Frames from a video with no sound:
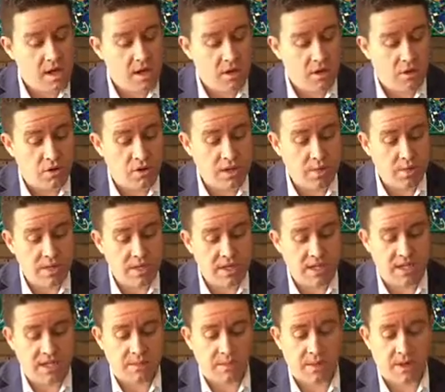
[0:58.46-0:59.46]
Could you please
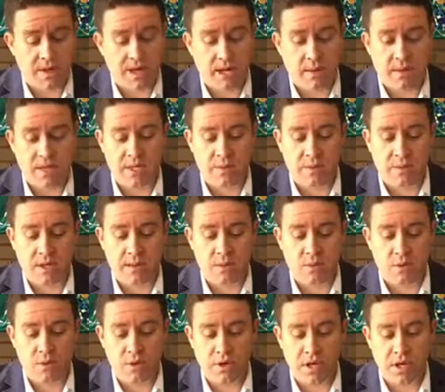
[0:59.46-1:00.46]
explain how much
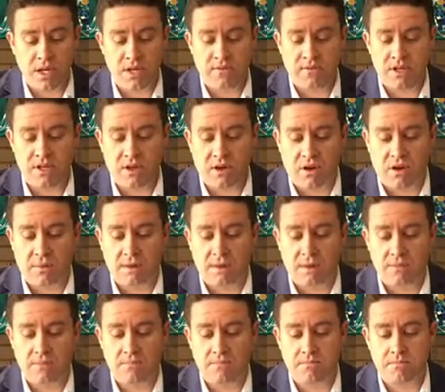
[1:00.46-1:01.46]
people will need in retirement
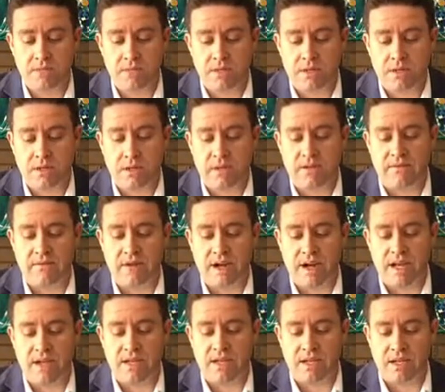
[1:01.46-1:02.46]
to live
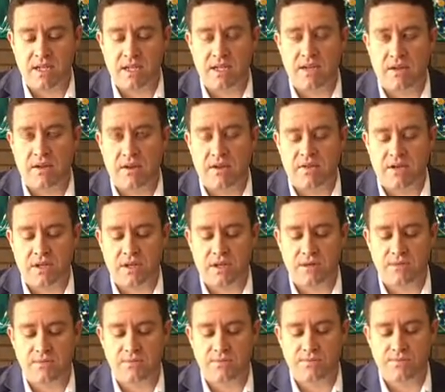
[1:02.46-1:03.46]
a decent
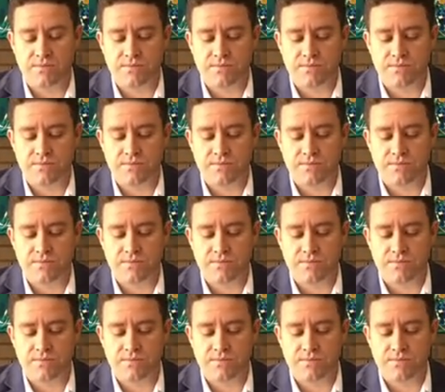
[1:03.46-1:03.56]
lifestyle?